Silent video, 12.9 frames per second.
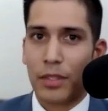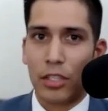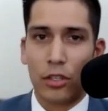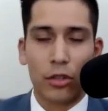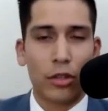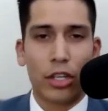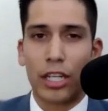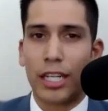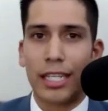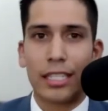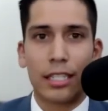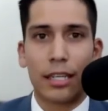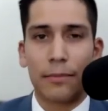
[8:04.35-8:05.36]
You're going to
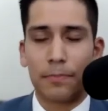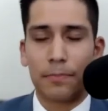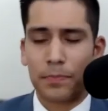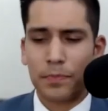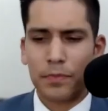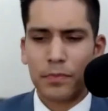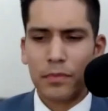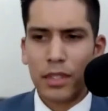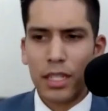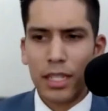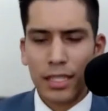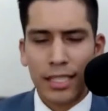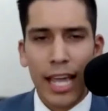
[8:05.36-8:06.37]
need to
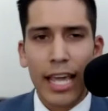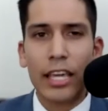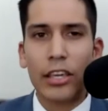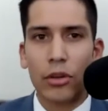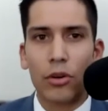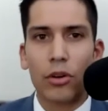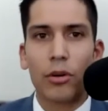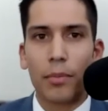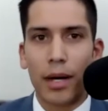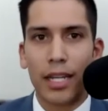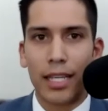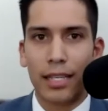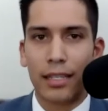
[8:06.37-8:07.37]
take your
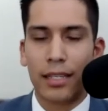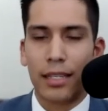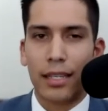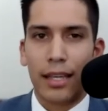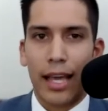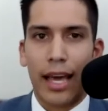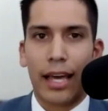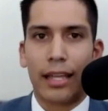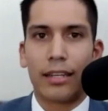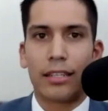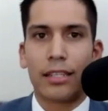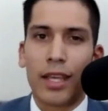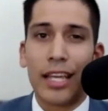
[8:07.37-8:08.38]
money
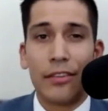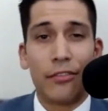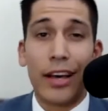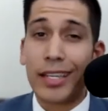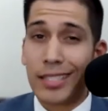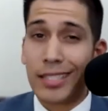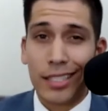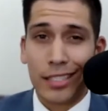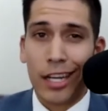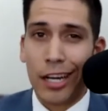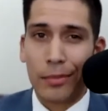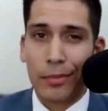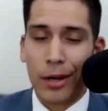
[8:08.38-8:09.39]
and invest in the
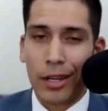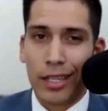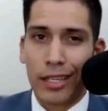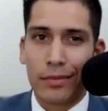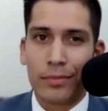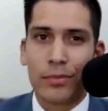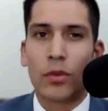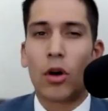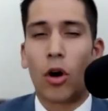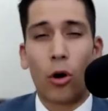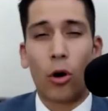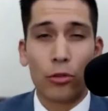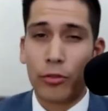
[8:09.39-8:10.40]
stock market,
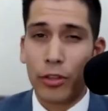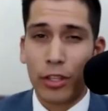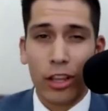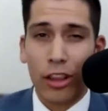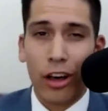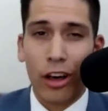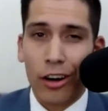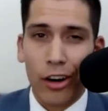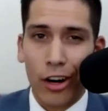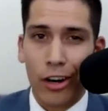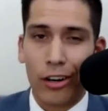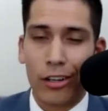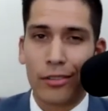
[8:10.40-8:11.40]
hold for the long
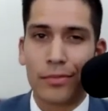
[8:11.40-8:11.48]
haul.